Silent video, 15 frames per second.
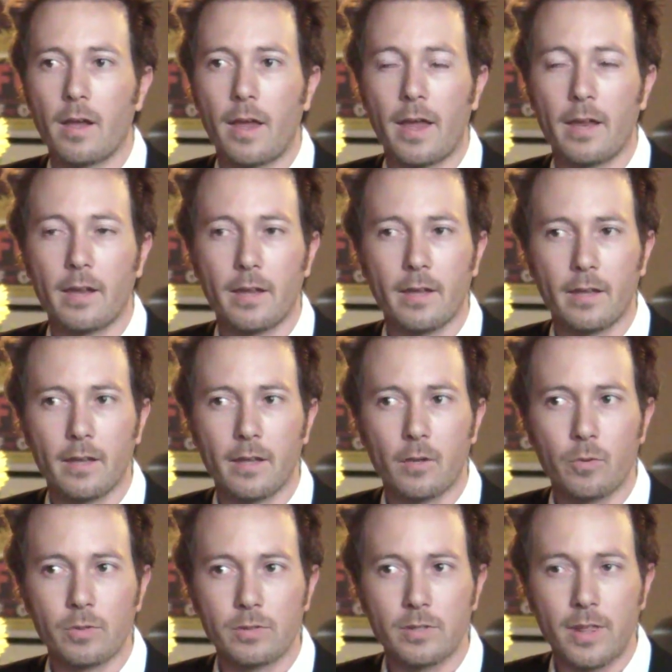And it
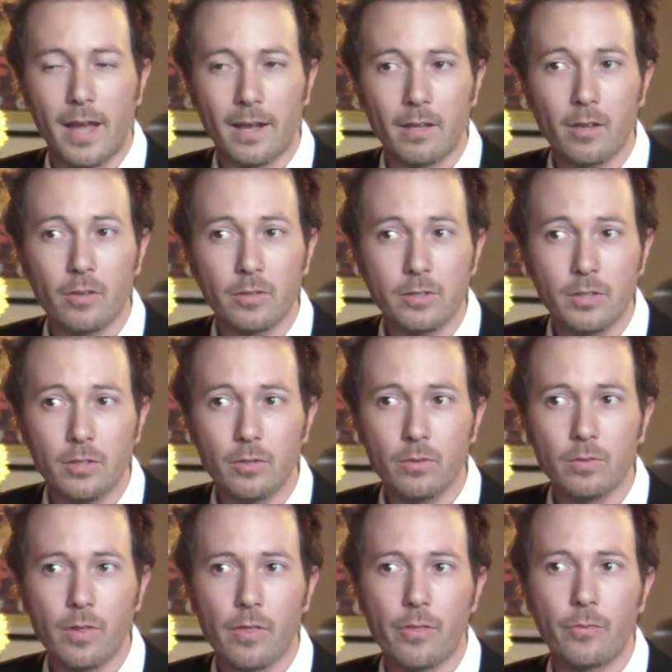was that close to you?
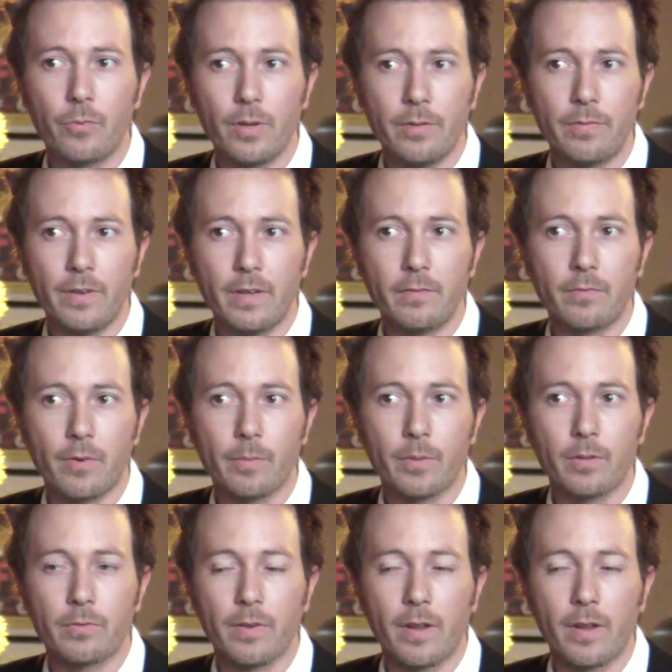3 feet from your